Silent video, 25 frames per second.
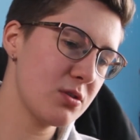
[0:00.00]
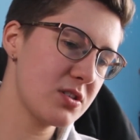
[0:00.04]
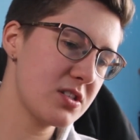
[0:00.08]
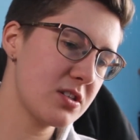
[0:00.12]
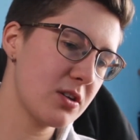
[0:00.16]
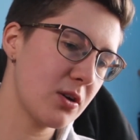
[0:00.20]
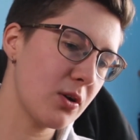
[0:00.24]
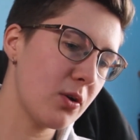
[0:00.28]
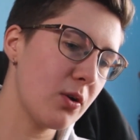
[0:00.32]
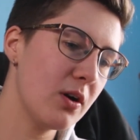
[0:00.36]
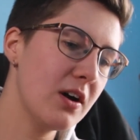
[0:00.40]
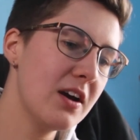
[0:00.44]

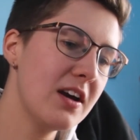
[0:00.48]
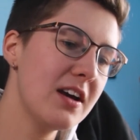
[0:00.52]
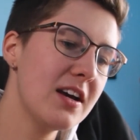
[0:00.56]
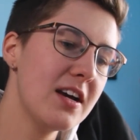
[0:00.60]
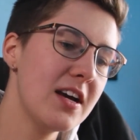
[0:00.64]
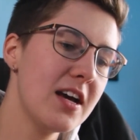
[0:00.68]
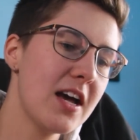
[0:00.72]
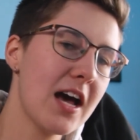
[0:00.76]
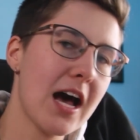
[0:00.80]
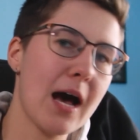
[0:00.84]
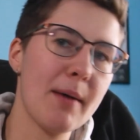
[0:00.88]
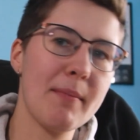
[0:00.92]
So
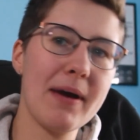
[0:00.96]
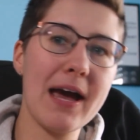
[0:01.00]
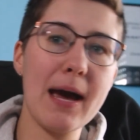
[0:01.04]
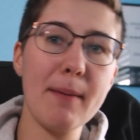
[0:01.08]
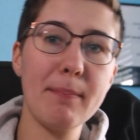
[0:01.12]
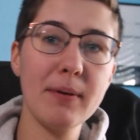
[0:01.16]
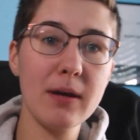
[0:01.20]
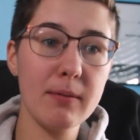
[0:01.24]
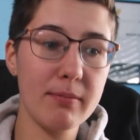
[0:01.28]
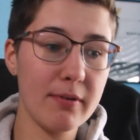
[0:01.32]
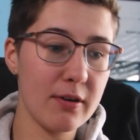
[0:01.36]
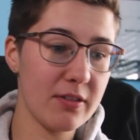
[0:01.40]
I'm
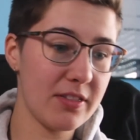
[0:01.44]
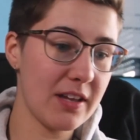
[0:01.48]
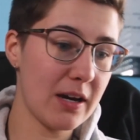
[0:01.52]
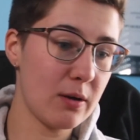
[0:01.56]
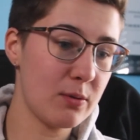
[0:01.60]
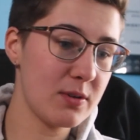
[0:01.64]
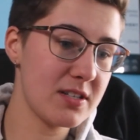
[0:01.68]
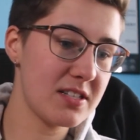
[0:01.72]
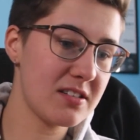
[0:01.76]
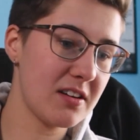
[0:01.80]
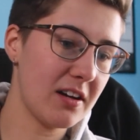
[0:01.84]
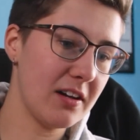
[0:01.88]
happy about that
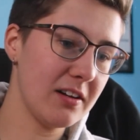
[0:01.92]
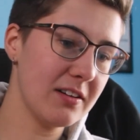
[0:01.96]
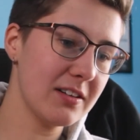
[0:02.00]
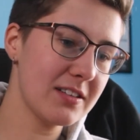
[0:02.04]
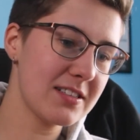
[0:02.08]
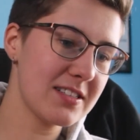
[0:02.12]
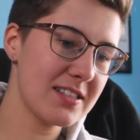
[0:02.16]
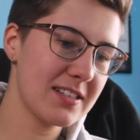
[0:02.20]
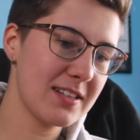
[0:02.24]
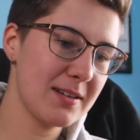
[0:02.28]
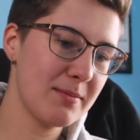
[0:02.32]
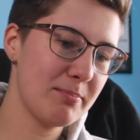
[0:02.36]

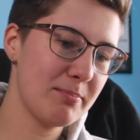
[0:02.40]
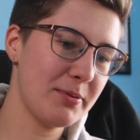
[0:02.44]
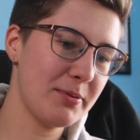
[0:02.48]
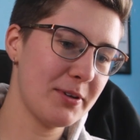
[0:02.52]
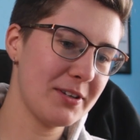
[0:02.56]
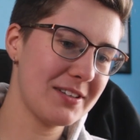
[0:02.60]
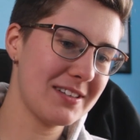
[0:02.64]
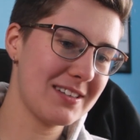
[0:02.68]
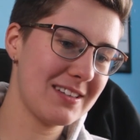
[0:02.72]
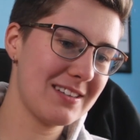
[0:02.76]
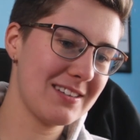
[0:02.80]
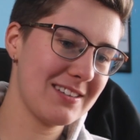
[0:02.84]
result,
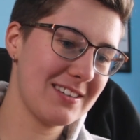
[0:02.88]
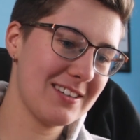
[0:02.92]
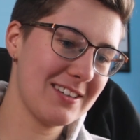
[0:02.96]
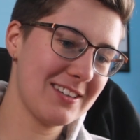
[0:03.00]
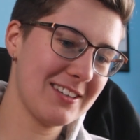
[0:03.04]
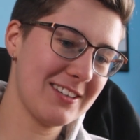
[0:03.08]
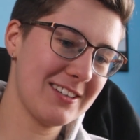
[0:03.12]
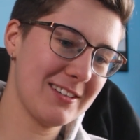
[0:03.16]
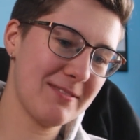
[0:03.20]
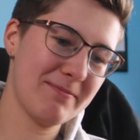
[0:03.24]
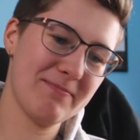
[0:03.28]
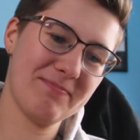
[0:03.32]
but
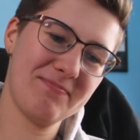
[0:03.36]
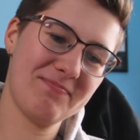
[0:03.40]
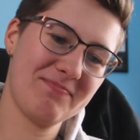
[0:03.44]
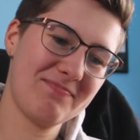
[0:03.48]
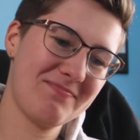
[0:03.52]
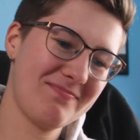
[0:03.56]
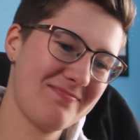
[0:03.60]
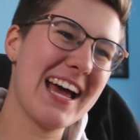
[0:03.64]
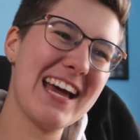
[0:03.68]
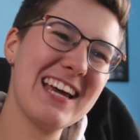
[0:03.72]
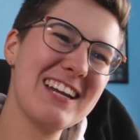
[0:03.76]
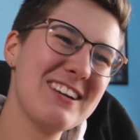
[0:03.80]

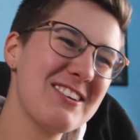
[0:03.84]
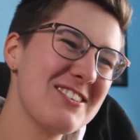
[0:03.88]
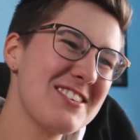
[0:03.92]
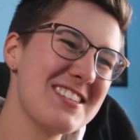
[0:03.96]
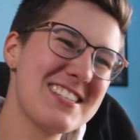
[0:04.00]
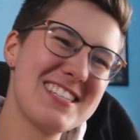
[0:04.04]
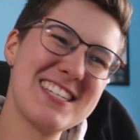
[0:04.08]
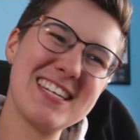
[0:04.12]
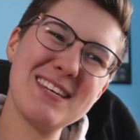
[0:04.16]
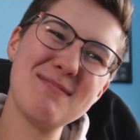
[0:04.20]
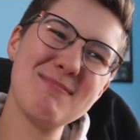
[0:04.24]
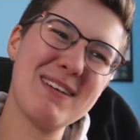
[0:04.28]
I don't
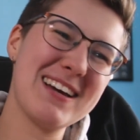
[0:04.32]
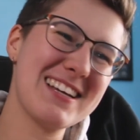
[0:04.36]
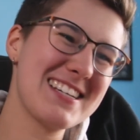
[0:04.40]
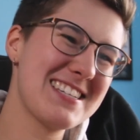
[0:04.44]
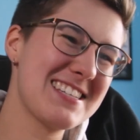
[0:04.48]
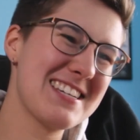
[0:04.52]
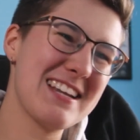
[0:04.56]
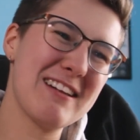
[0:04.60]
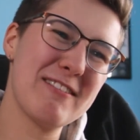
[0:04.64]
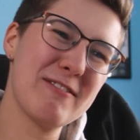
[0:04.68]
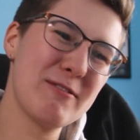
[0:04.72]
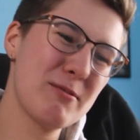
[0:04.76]
see
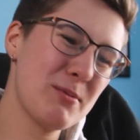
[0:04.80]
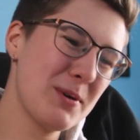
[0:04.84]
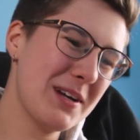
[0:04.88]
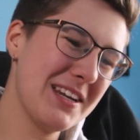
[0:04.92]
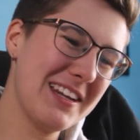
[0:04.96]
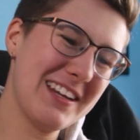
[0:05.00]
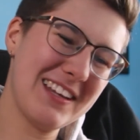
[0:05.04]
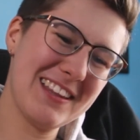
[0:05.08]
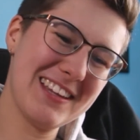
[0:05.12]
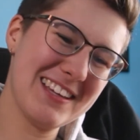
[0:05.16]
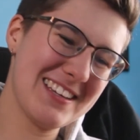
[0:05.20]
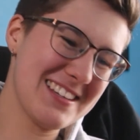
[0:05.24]
myself
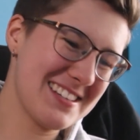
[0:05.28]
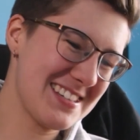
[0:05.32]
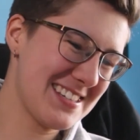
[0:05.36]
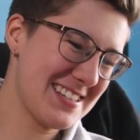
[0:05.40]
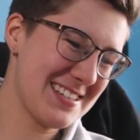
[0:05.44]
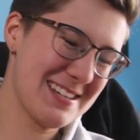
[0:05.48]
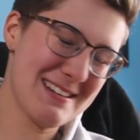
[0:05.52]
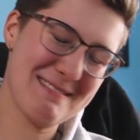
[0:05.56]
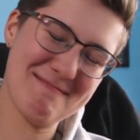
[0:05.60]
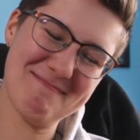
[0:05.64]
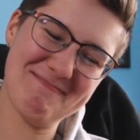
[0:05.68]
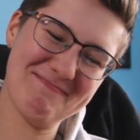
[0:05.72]
winning
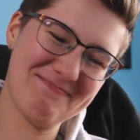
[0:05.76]
this.